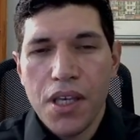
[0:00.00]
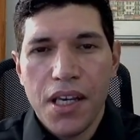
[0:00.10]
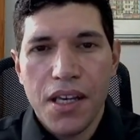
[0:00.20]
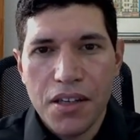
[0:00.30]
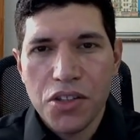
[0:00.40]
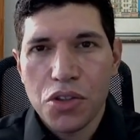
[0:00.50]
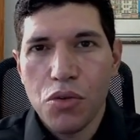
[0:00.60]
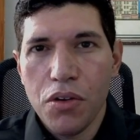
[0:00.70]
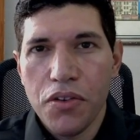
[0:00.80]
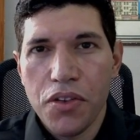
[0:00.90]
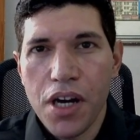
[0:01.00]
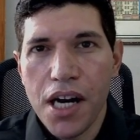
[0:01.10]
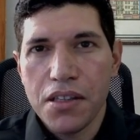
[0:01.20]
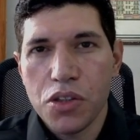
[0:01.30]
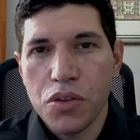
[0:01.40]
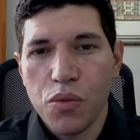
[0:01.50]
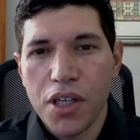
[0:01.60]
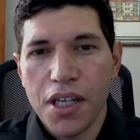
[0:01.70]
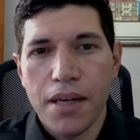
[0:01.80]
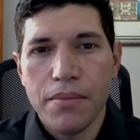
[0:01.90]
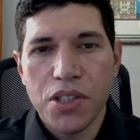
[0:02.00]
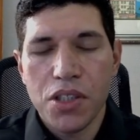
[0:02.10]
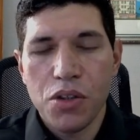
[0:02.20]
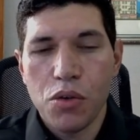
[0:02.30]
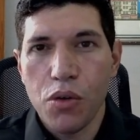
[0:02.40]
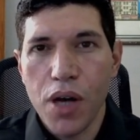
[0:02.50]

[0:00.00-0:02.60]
the school of thought that when it comes to